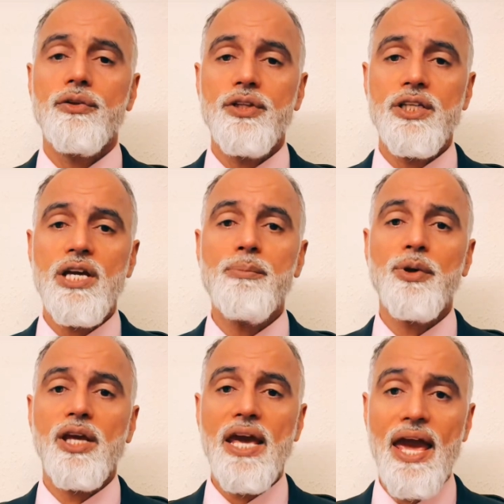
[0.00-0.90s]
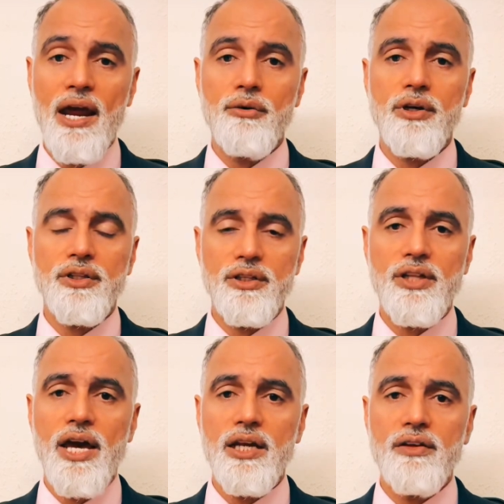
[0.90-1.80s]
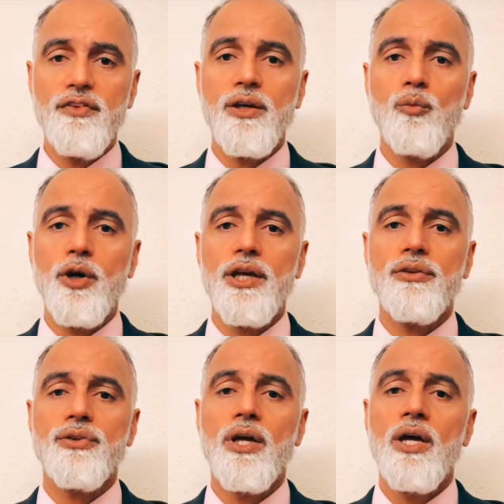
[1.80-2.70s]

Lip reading: the temporary carer that they're living with.